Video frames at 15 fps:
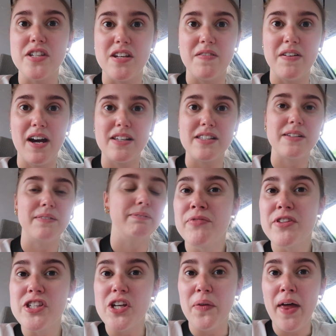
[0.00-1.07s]
CVS.
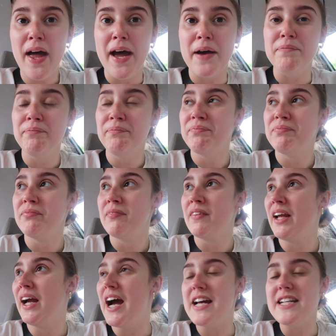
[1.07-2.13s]
So then
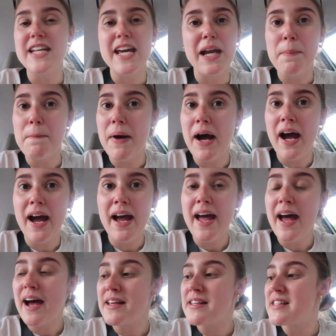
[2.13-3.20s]
I take my
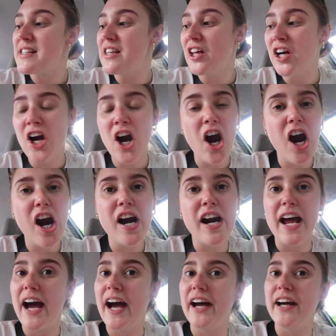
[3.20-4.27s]
ass in the car
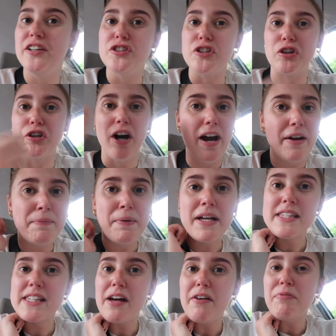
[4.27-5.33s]
and I drive
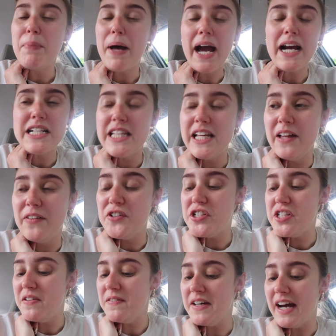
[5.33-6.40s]
myself back to the other
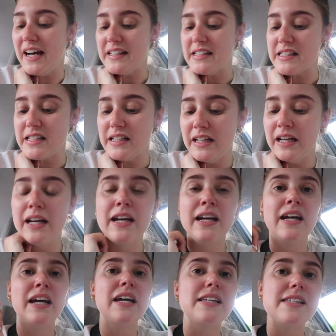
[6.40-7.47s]
CVS.
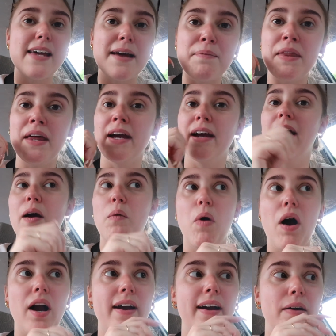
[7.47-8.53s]
Same thing, I
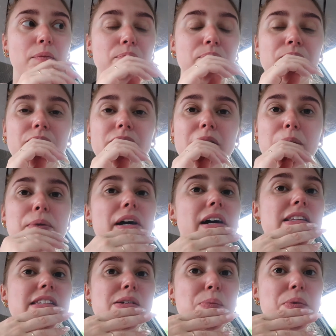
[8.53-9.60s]
walk in. Oh my
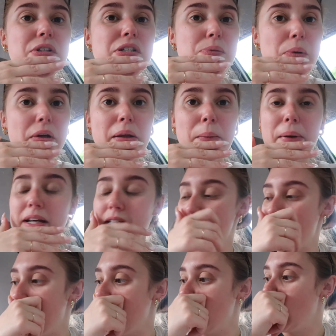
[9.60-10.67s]
God, someone just pulled up next
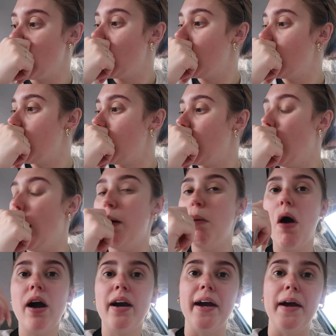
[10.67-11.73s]
to me. I
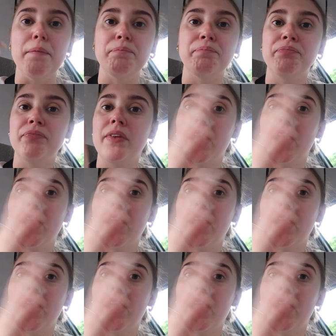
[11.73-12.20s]
walk in.